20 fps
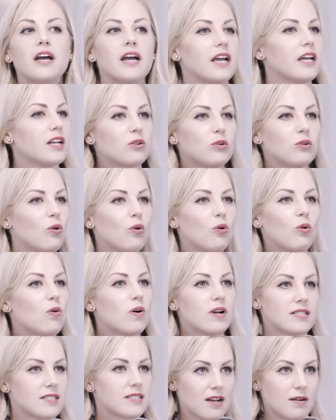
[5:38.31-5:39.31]
it'll
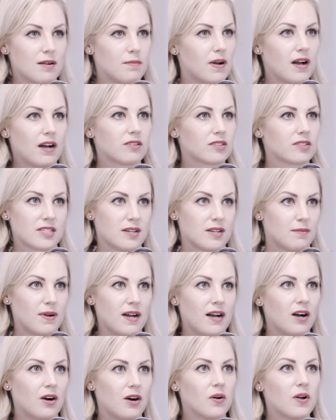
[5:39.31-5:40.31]
always come out
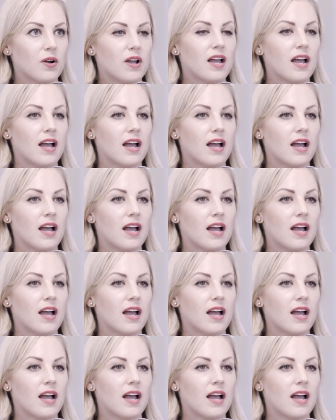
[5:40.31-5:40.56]
somehow.